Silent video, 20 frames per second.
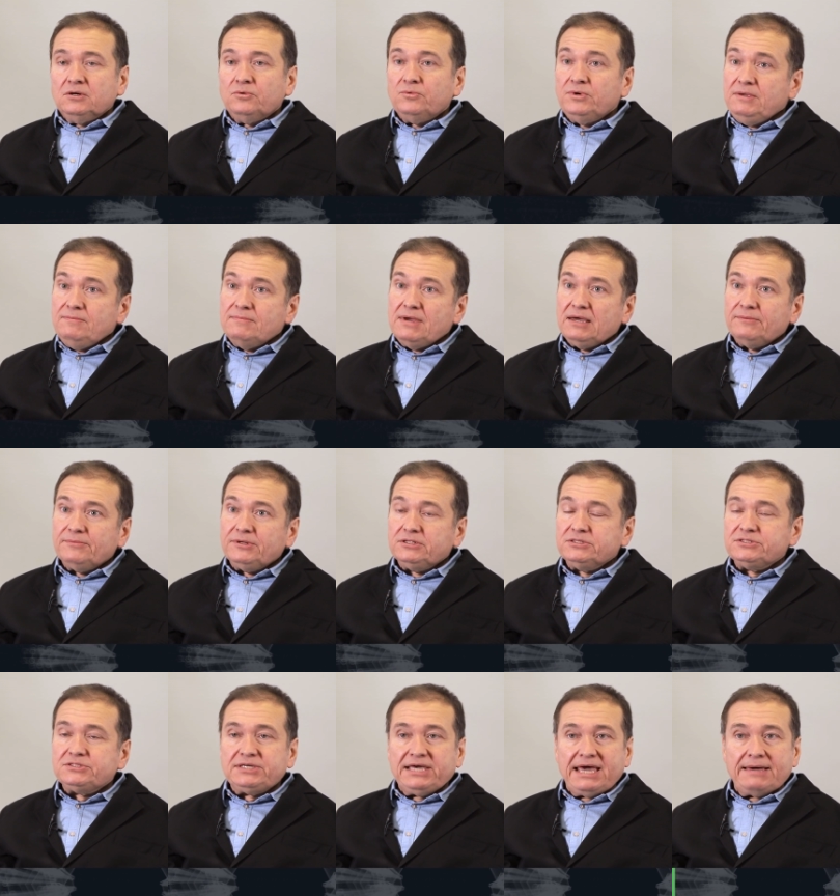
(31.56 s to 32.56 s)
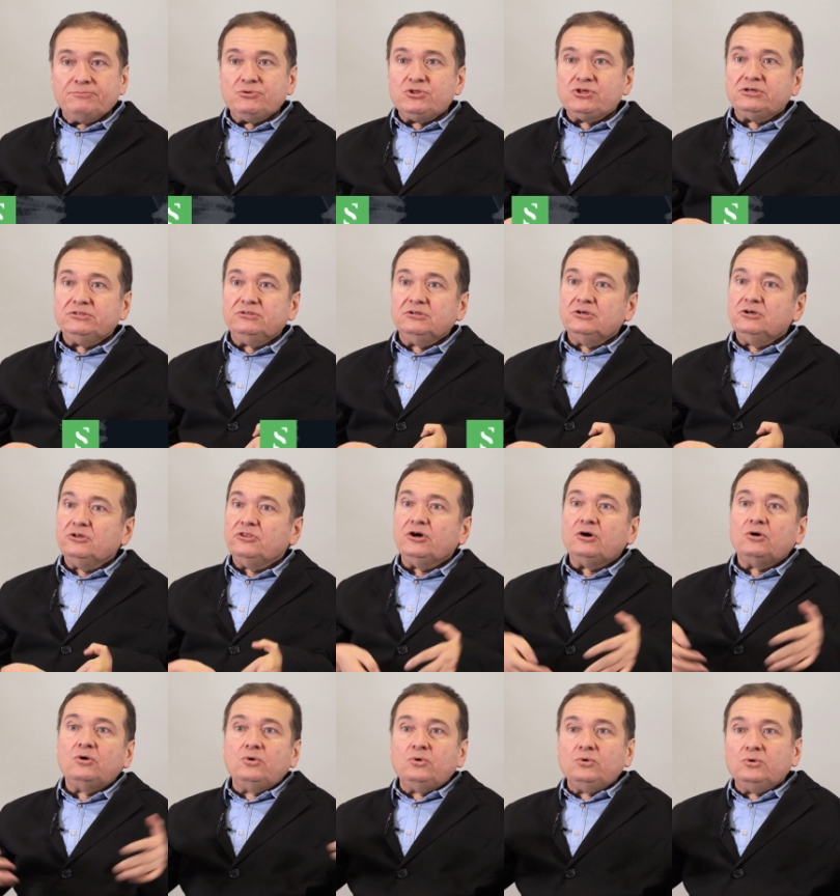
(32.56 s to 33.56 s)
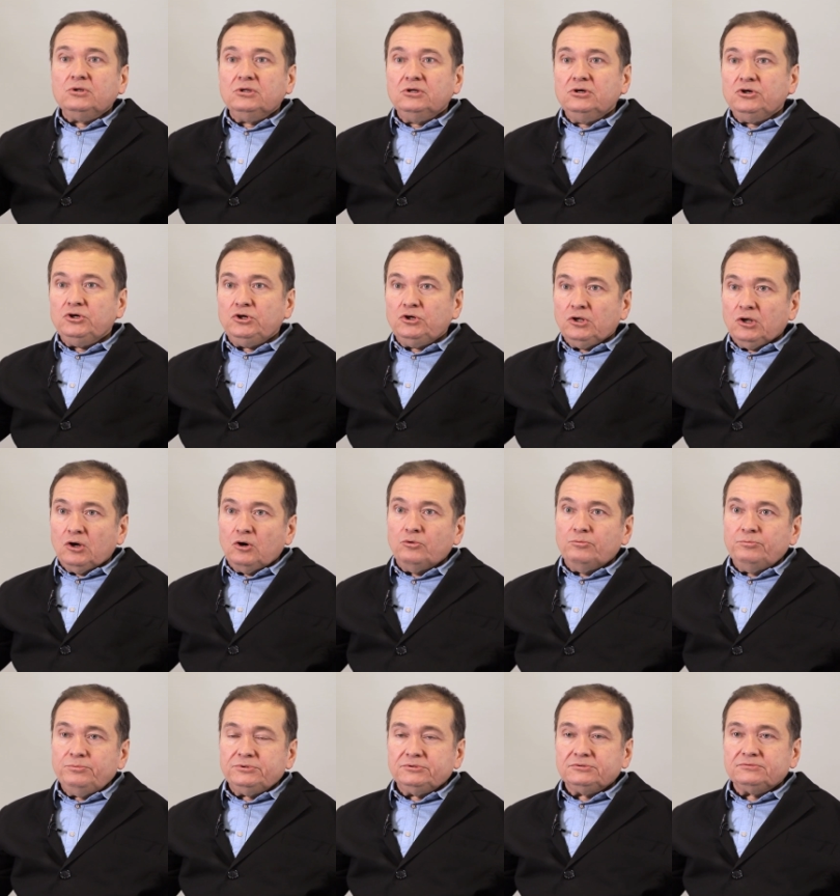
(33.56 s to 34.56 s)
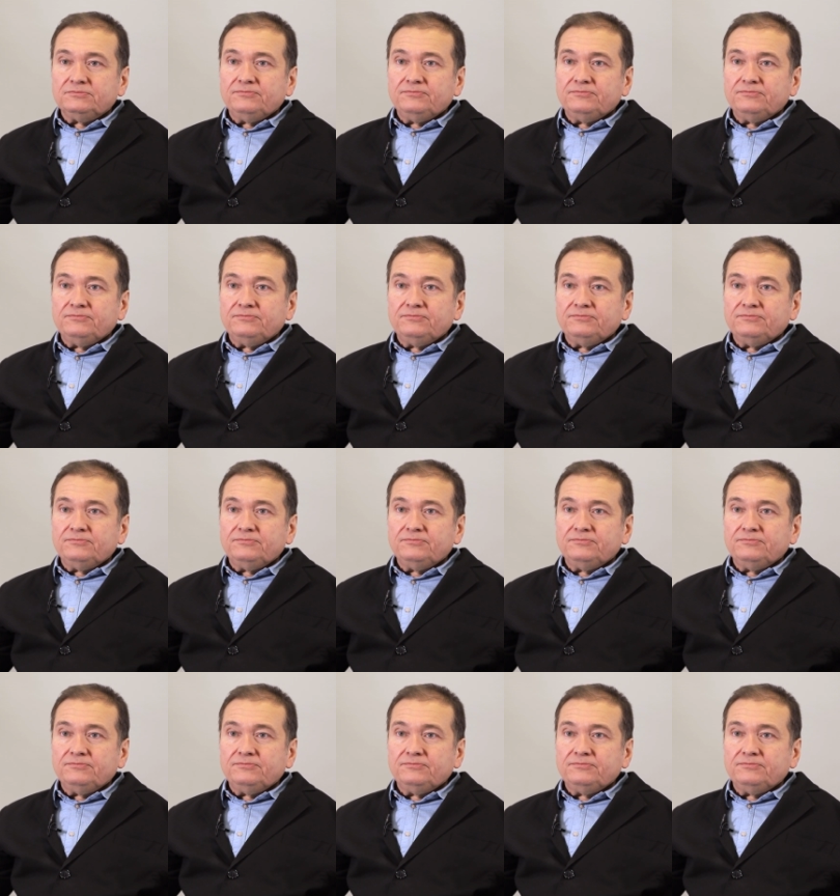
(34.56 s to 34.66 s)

We mammals captured the whole globe.